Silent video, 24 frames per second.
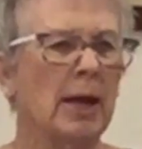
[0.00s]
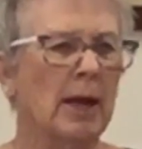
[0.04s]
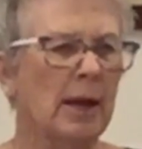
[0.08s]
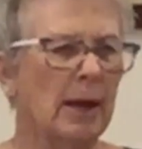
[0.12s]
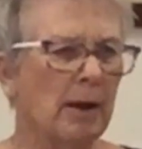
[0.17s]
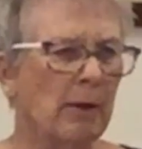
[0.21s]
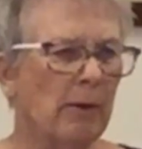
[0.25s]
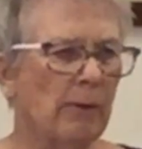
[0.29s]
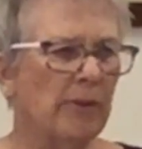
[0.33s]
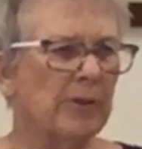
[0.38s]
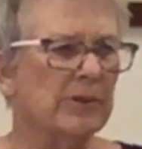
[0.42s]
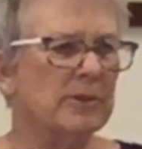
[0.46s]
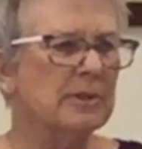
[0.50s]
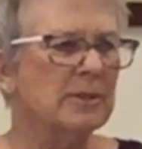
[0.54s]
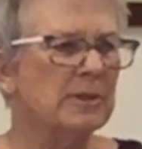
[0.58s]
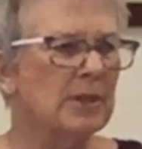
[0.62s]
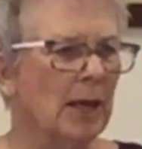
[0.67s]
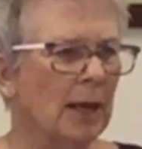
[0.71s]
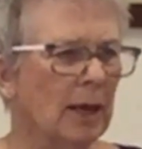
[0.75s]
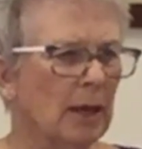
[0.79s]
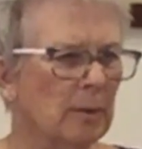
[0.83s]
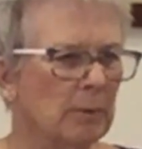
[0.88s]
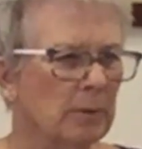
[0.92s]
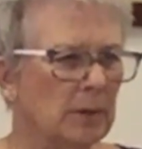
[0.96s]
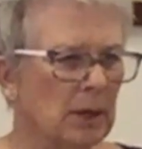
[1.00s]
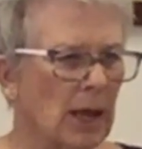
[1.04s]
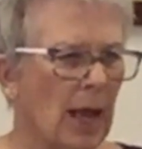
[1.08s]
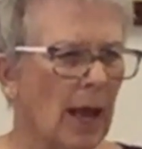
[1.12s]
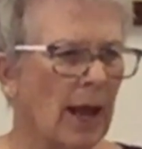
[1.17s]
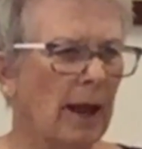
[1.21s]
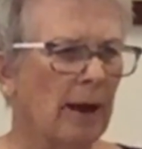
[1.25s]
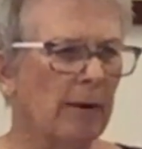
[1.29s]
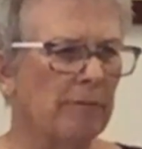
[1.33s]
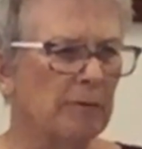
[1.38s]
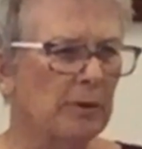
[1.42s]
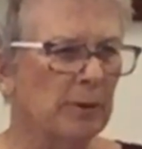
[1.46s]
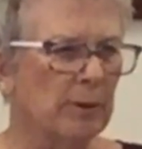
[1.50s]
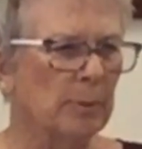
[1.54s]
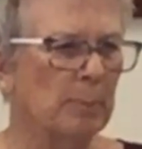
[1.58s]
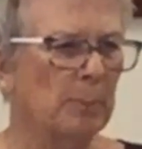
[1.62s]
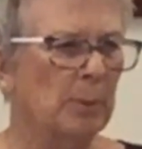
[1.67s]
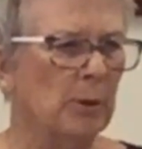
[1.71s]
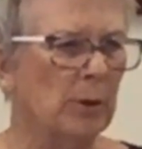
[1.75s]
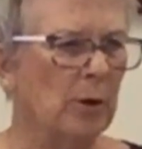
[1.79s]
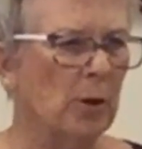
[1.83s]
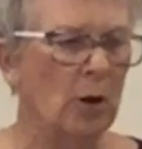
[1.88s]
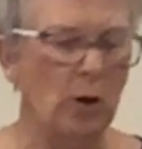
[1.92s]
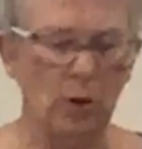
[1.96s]
Now the second half of the
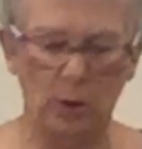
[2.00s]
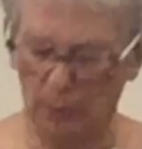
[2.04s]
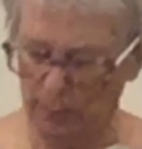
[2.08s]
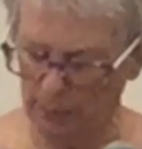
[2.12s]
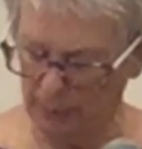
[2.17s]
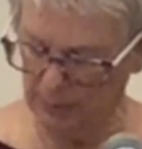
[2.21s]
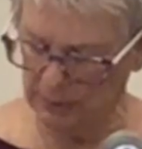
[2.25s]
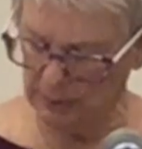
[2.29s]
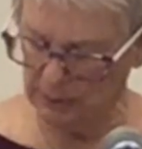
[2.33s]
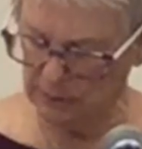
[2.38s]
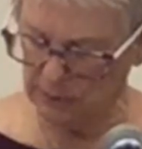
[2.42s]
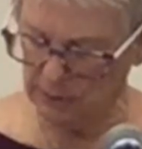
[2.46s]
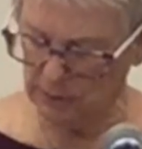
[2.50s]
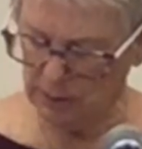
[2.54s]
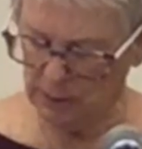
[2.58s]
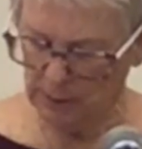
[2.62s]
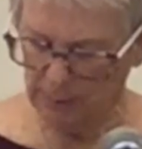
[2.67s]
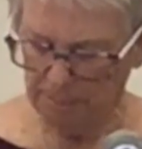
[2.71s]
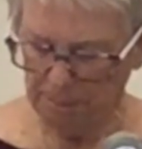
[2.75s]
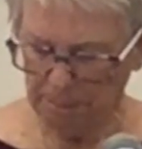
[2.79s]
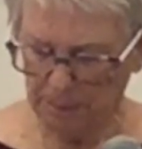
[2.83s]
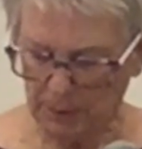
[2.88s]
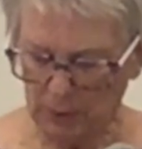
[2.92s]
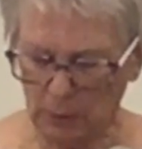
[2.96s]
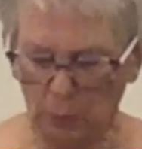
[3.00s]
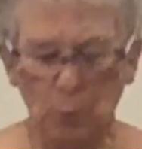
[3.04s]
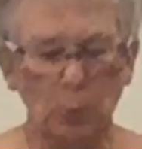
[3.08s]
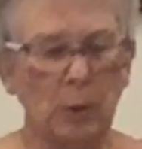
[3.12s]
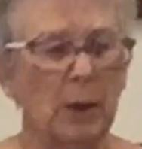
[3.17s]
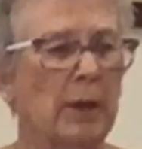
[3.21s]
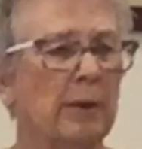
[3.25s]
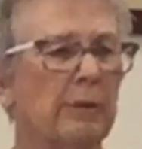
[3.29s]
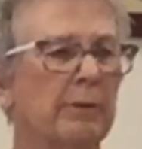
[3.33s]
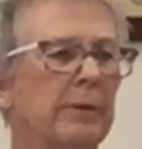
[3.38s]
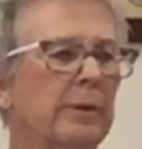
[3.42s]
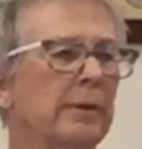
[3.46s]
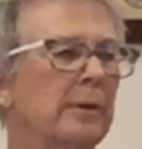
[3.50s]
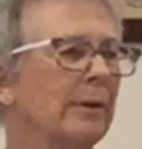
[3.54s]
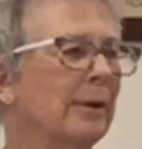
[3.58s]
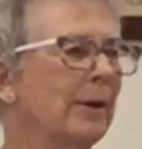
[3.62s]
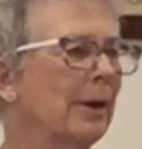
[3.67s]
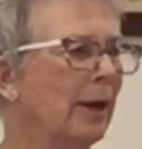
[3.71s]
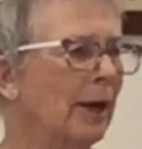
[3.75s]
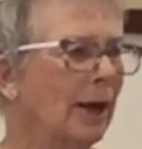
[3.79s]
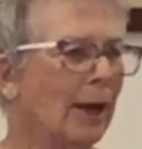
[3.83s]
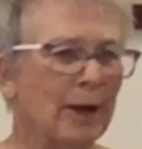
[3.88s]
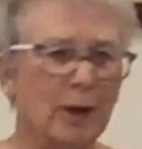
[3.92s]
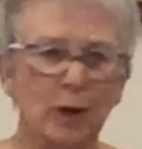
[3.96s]
book opens with
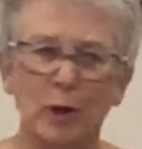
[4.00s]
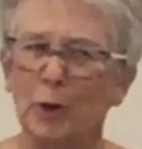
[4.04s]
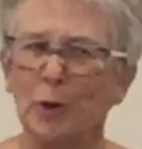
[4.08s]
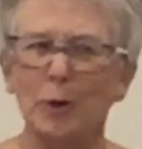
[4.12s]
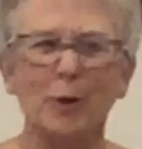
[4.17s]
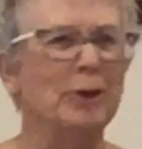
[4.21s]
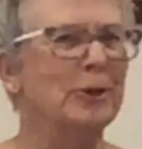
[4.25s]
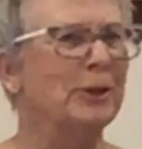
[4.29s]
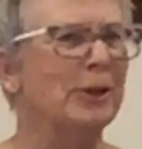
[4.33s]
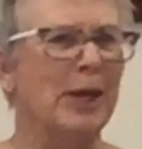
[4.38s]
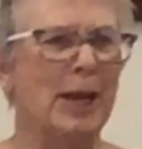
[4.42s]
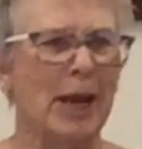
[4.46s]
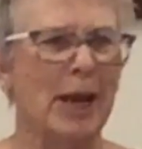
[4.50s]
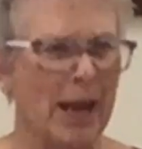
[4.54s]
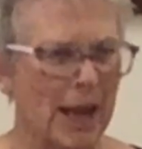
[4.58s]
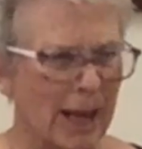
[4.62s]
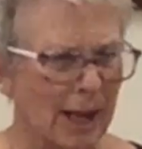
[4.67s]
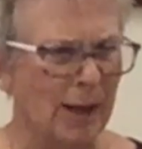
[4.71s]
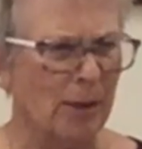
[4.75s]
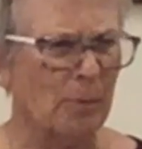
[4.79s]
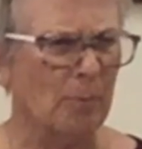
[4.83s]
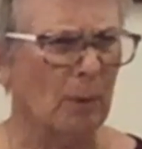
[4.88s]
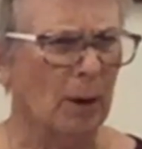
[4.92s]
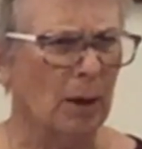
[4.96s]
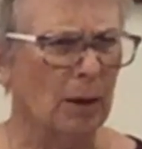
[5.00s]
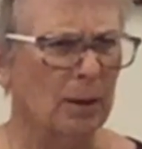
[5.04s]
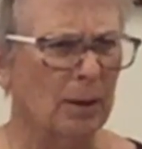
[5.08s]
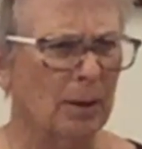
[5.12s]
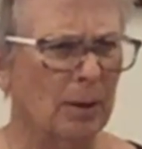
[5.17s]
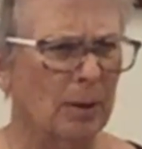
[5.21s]
a good name.